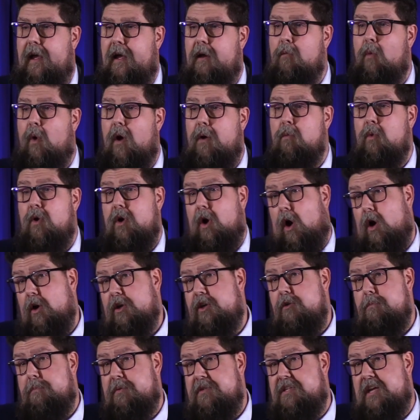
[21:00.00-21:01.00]
one would
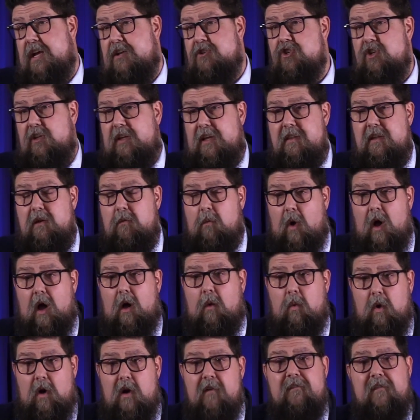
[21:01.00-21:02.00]
argue potentially that, well,
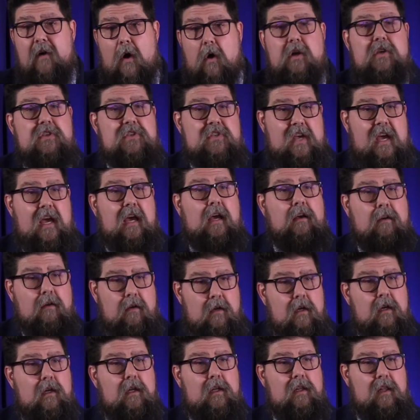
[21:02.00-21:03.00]
we're focusing
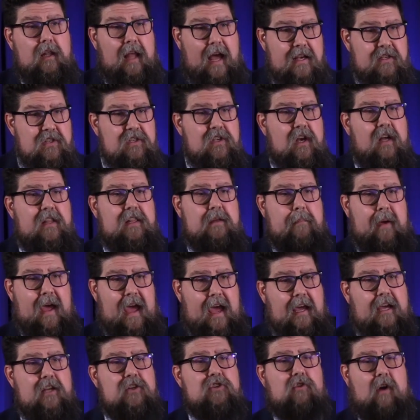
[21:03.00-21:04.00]
less on the
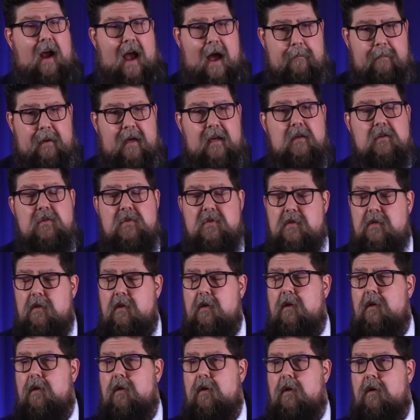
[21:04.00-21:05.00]
pagan trappings
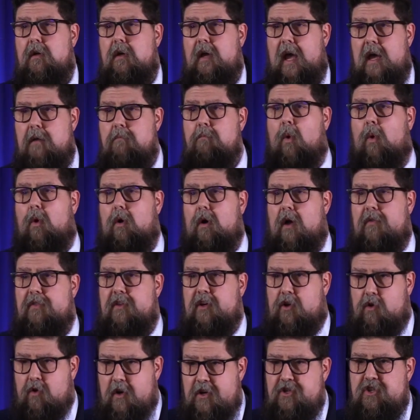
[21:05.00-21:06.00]
and more on the
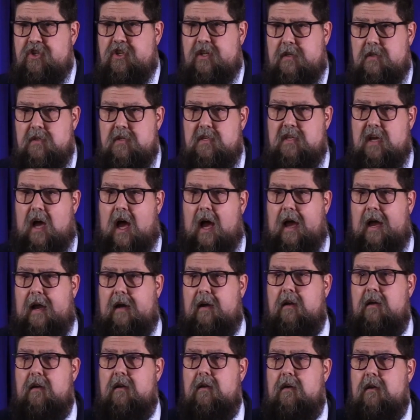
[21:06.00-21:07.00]
Christian side
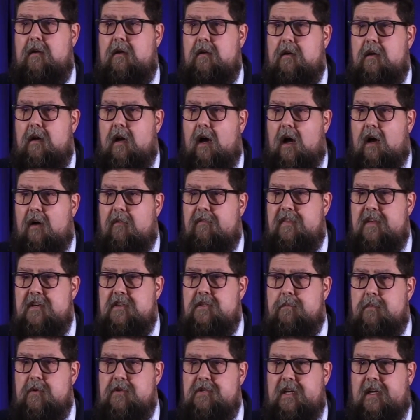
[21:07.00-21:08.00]
of this
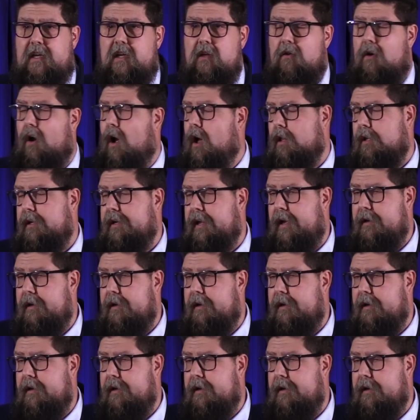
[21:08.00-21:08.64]
particular holiday.